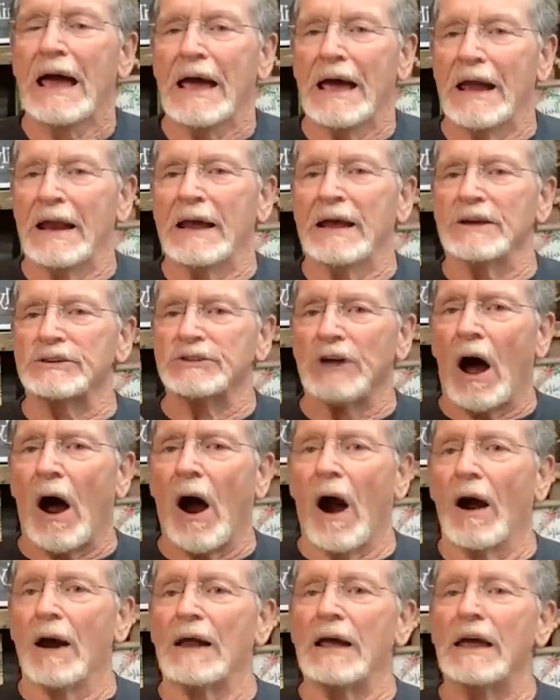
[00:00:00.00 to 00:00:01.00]
in his
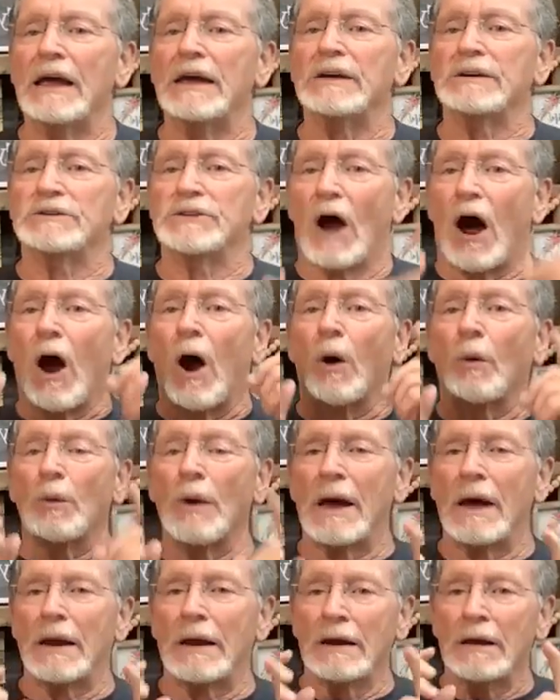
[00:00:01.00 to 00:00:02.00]
heart, he's
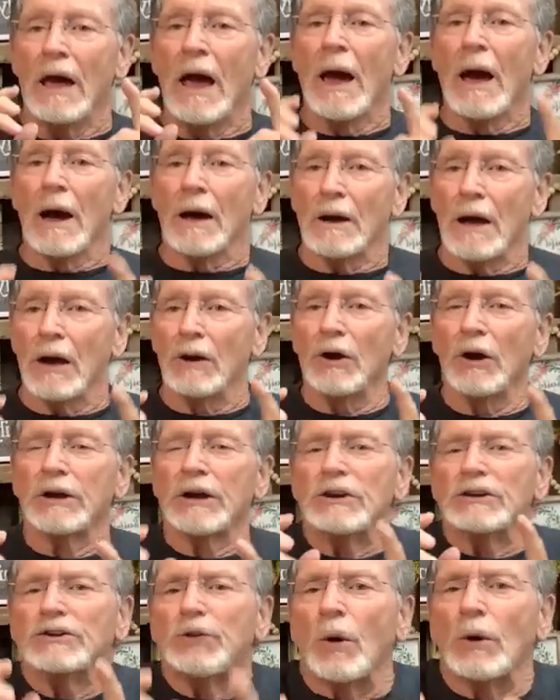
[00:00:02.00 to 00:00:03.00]
already uh,
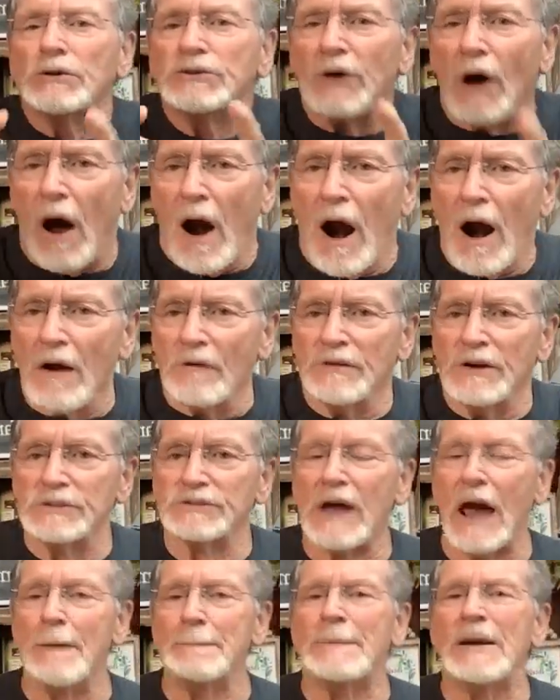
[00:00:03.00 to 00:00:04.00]
looking towards the
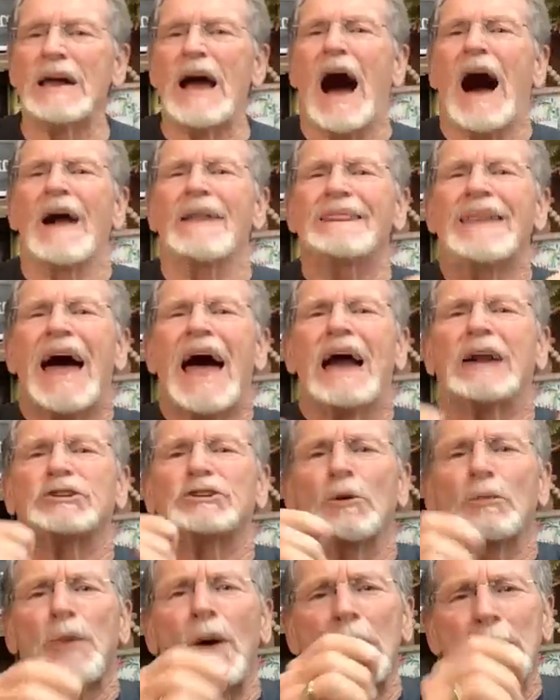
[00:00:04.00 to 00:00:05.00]
harvest and beyond that
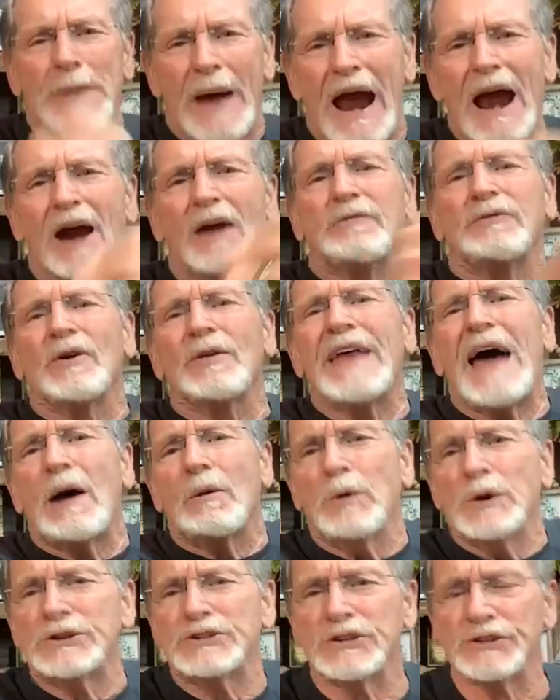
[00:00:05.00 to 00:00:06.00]
to prepare for
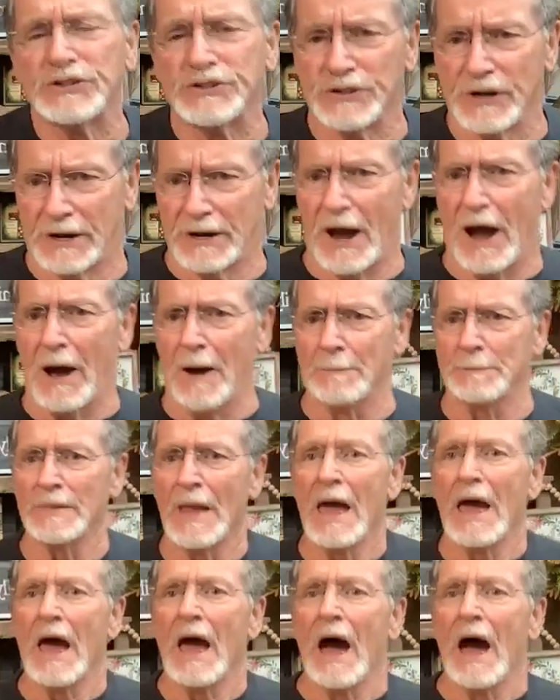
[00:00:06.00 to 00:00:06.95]
that which is to come.